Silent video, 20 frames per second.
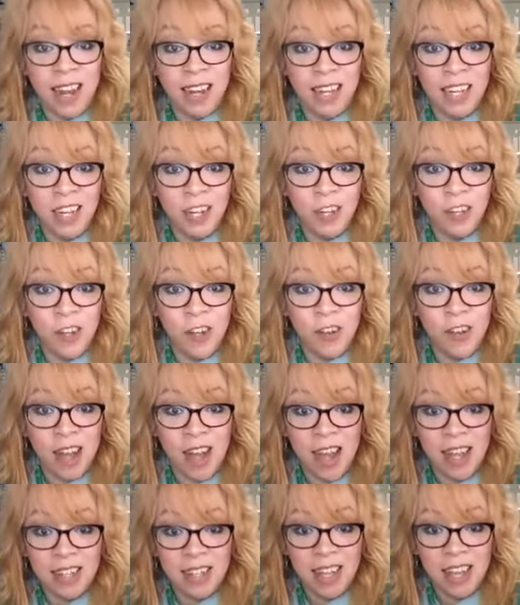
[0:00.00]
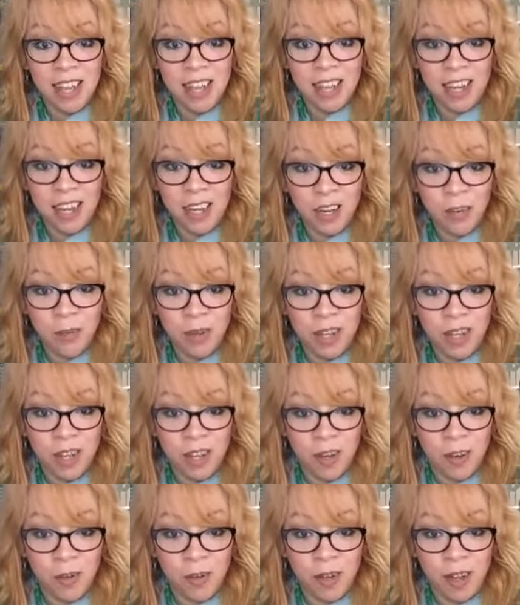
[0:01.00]
And here you go, guys. Here we
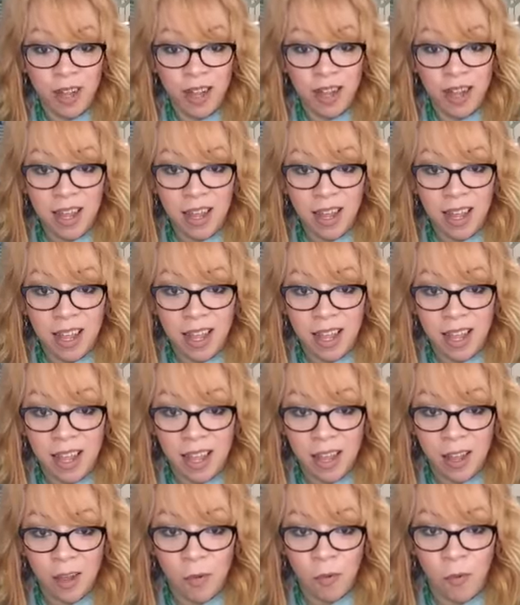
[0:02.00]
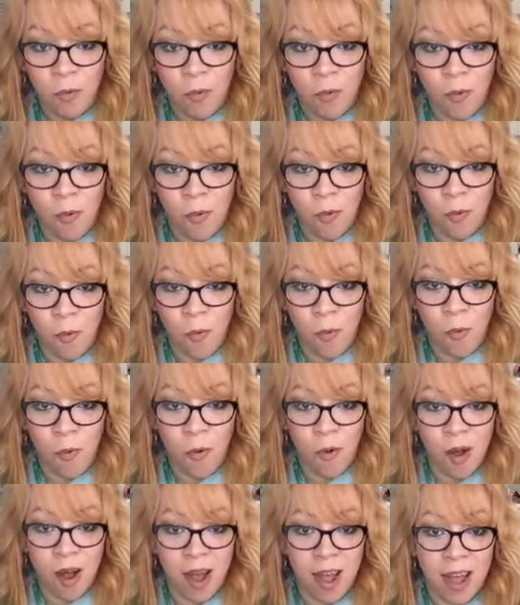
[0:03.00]
go.
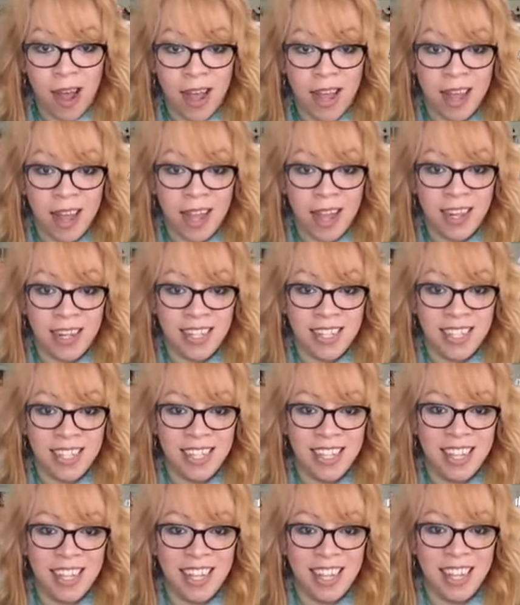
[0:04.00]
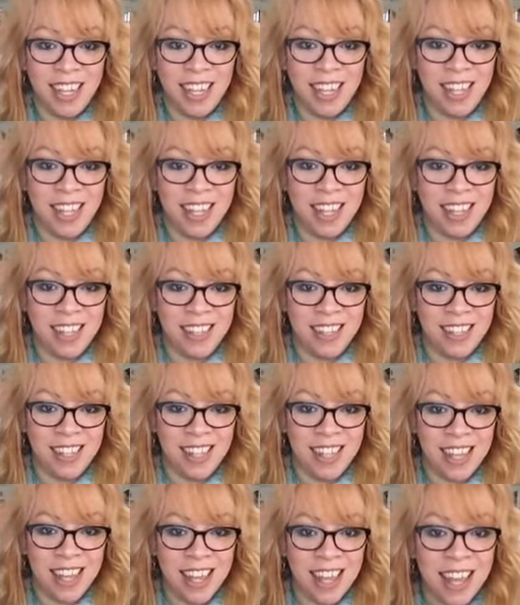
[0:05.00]
What
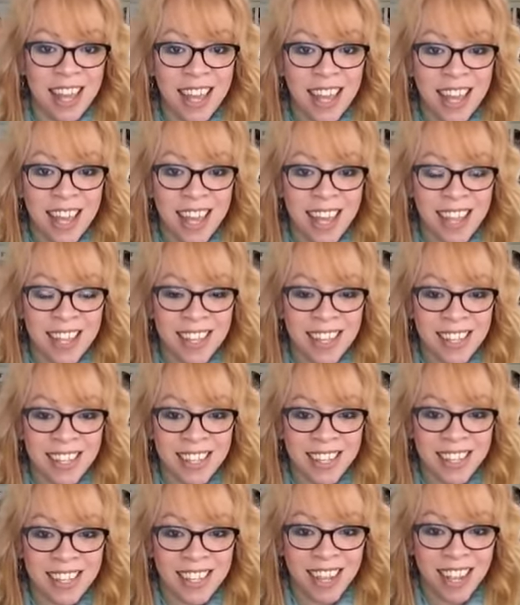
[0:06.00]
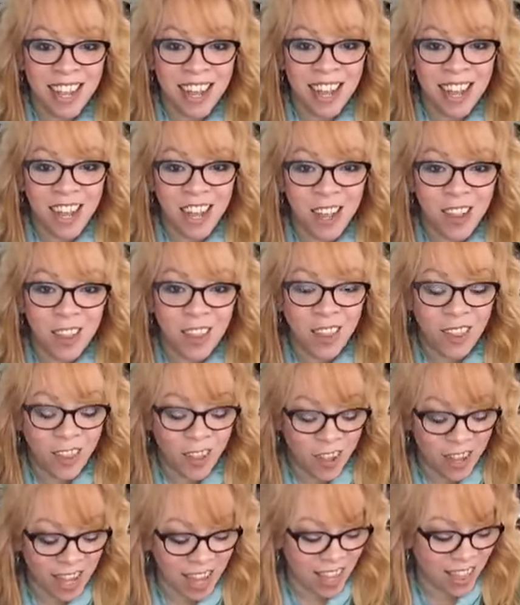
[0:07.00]
is this?
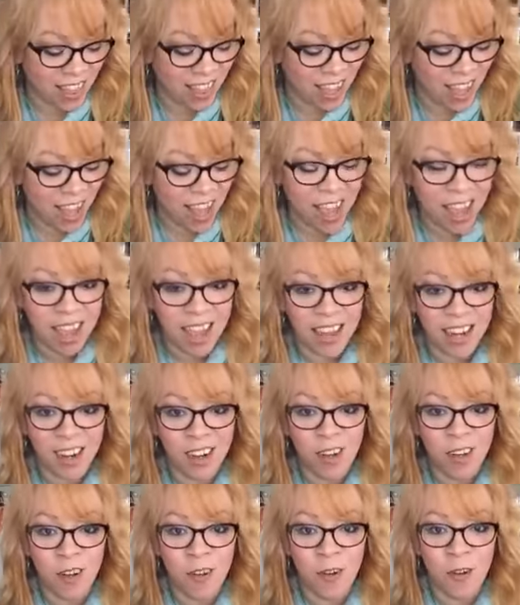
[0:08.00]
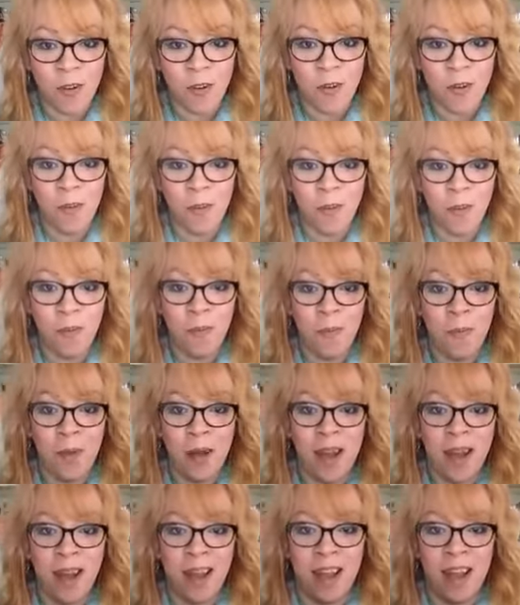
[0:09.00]
Look at that. Oh
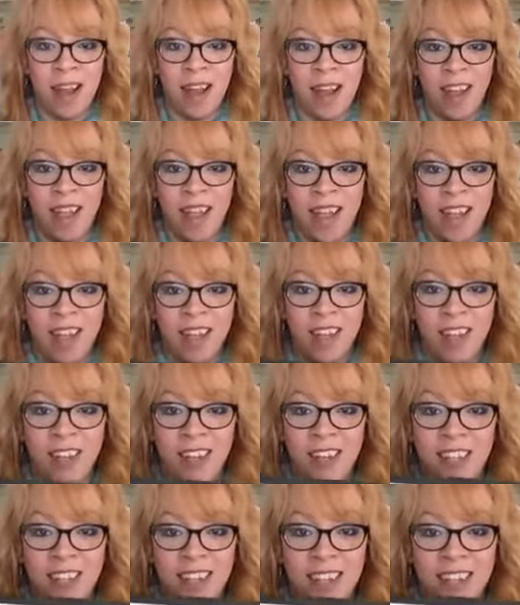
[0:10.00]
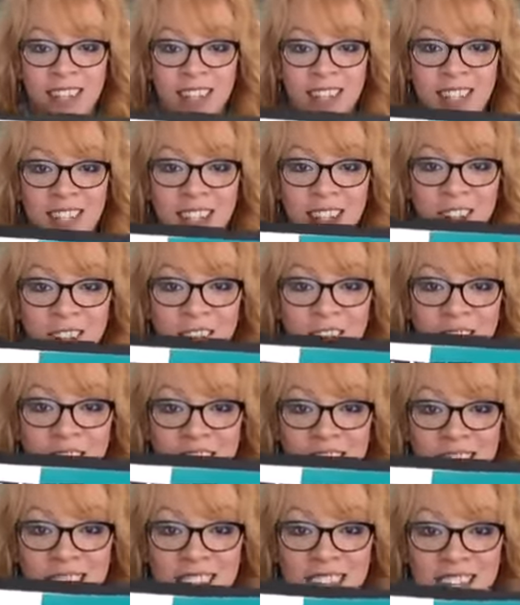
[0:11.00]
my goodness
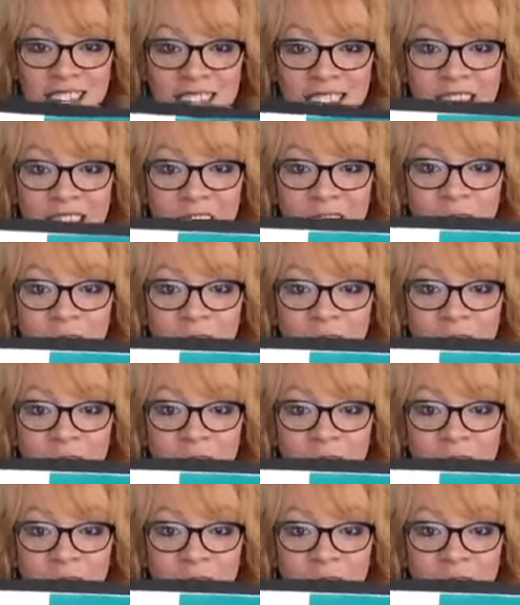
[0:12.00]
gracious.